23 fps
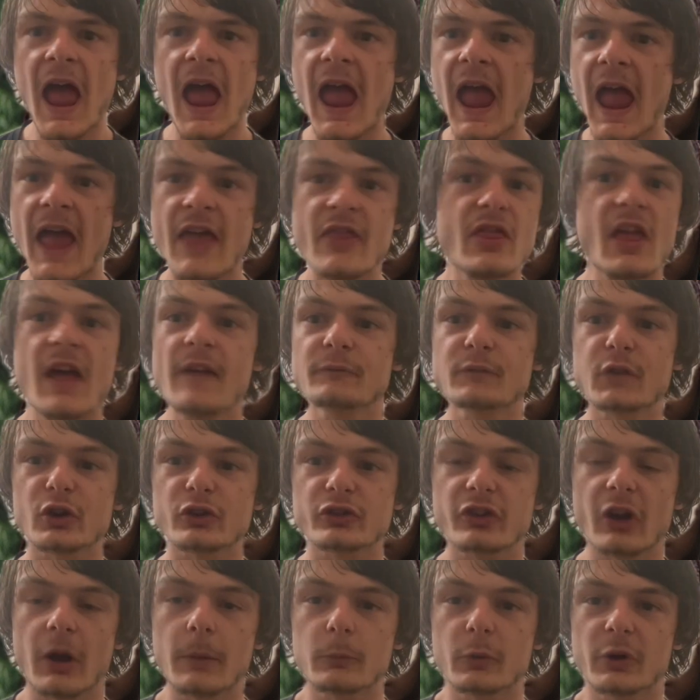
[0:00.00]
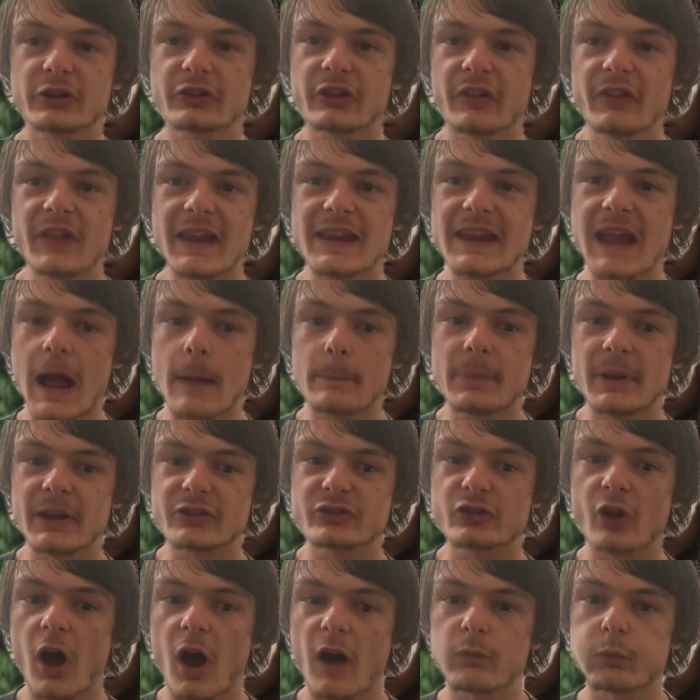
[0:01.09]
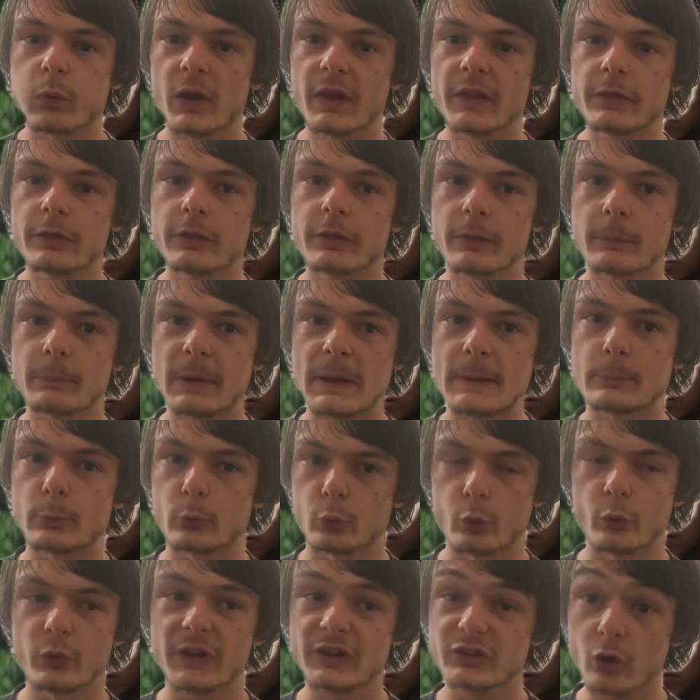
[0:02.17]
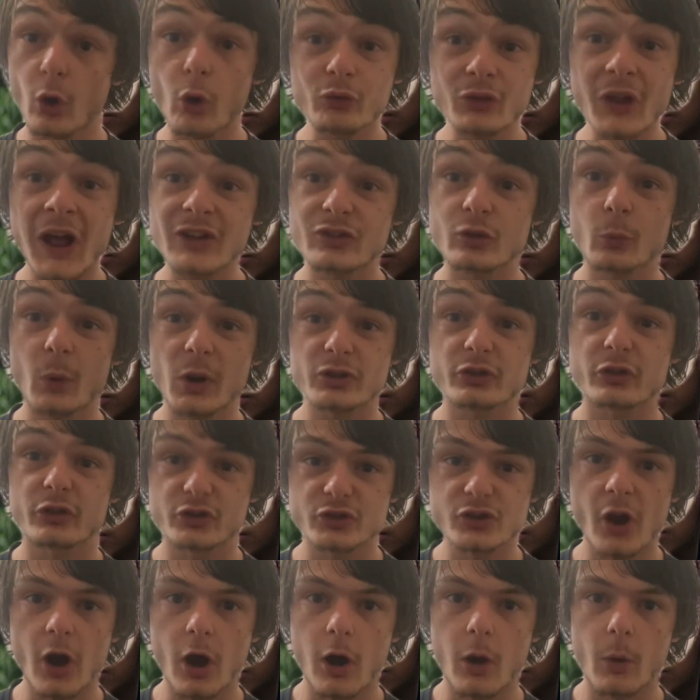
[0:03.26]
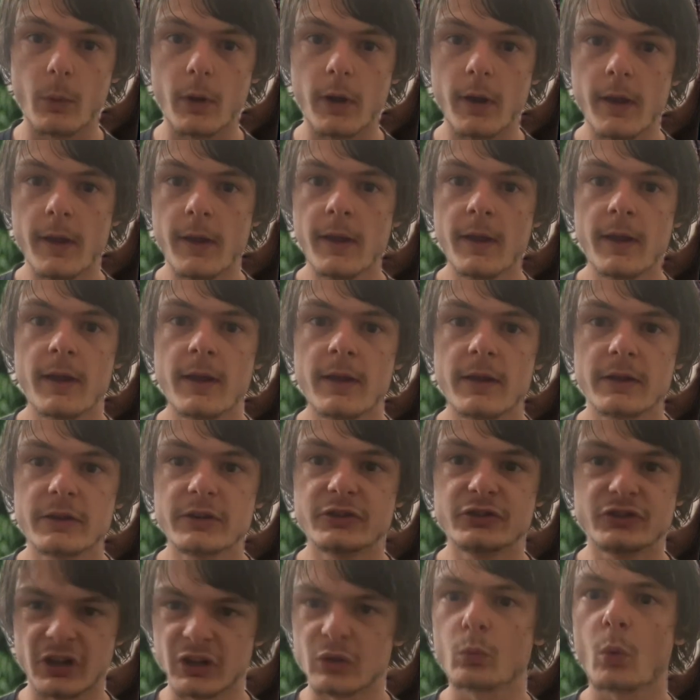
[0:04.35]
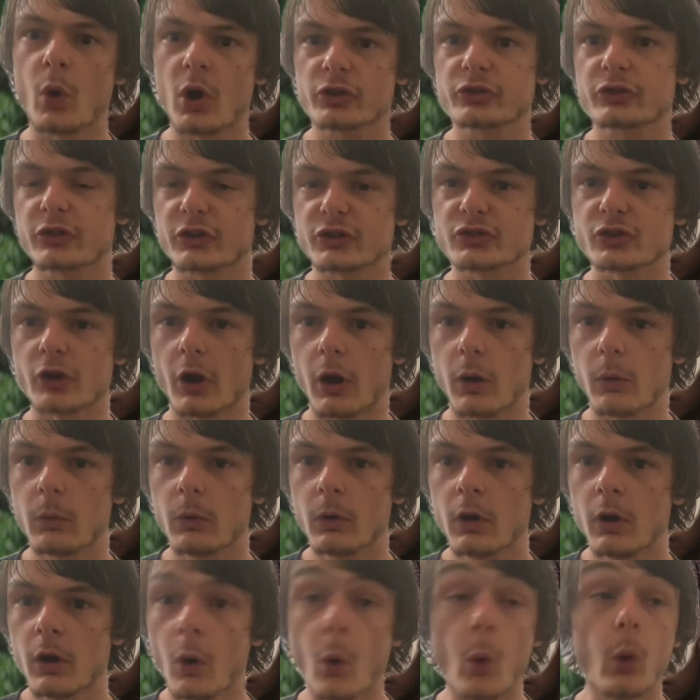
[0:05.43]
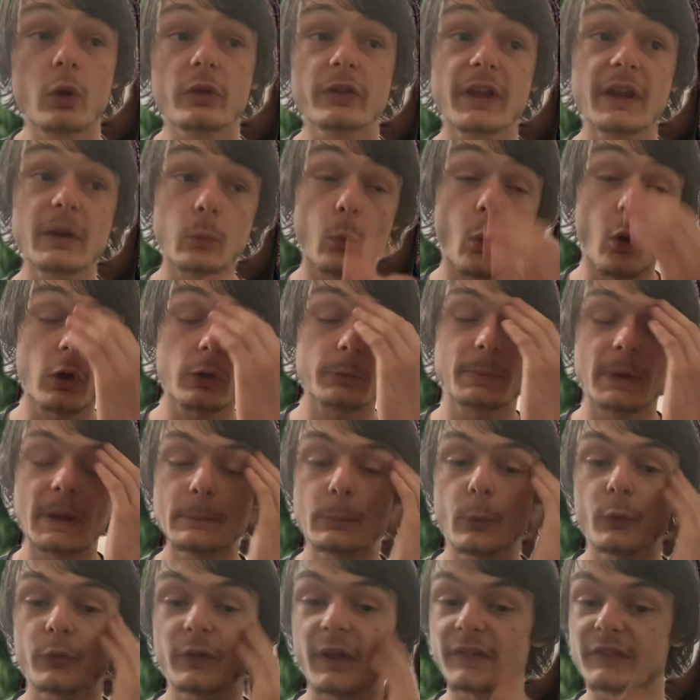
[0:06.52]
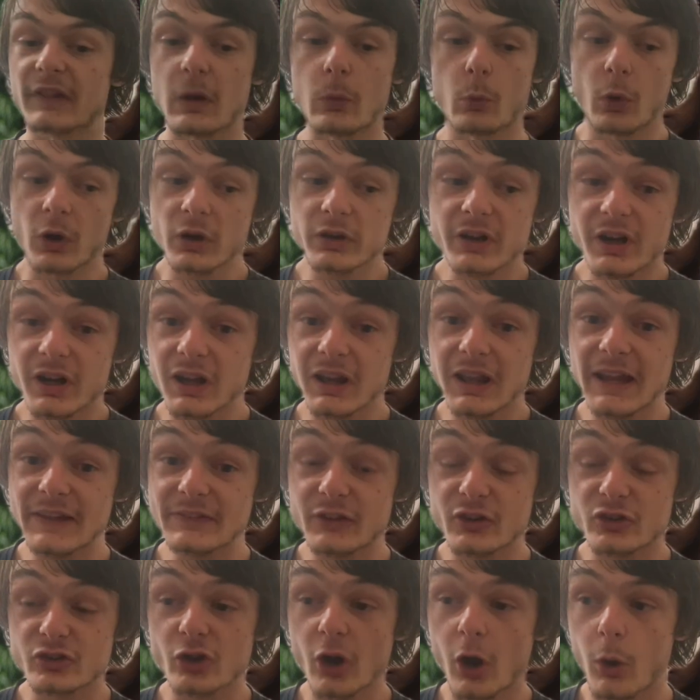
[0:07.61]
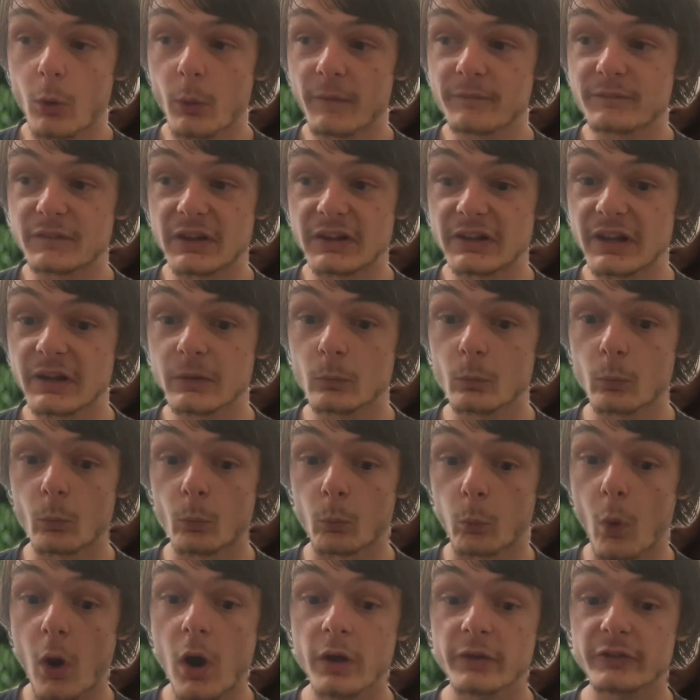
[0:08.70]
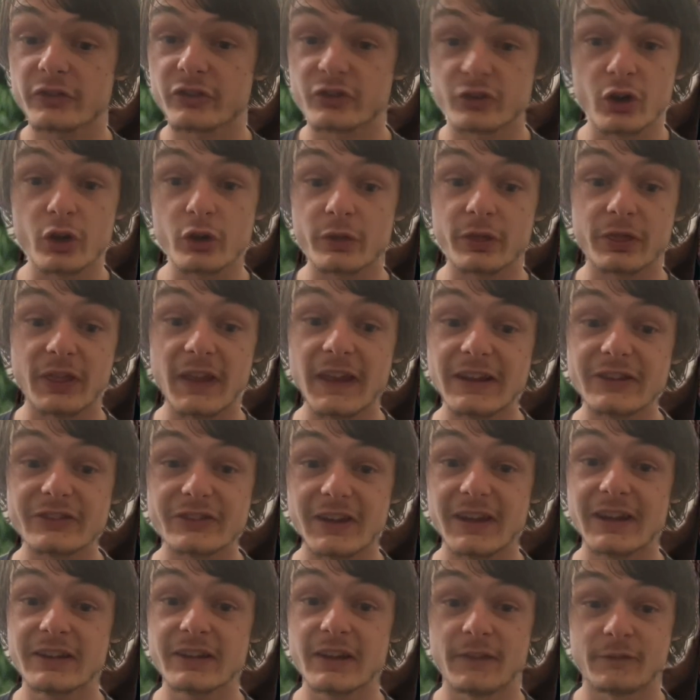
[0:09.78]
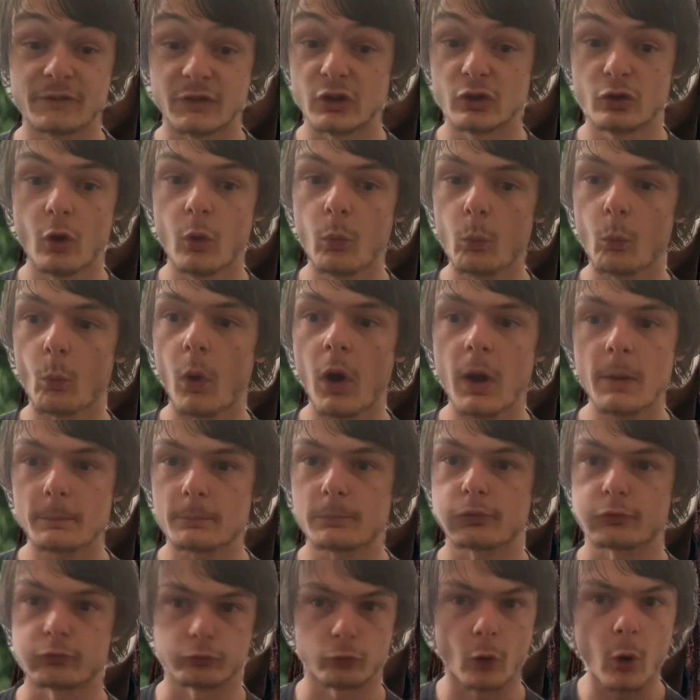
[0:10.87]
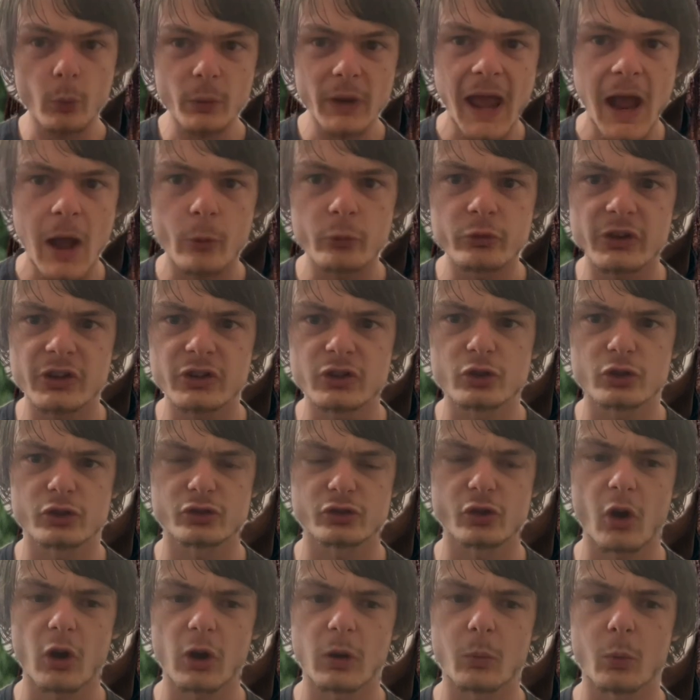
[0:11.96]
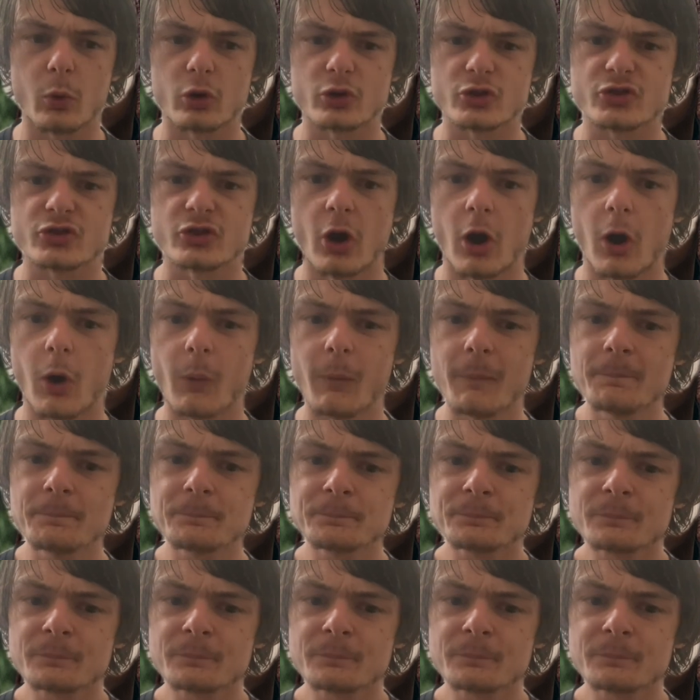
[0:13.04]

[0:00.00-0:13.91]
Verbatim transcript: and then for some reason they got pissed off when the people who they told not to watch the show didn't watch the show or they warned people that they weren't going to like the show if you didn't want certain things in, if you don't want pronouns in your Star Wars show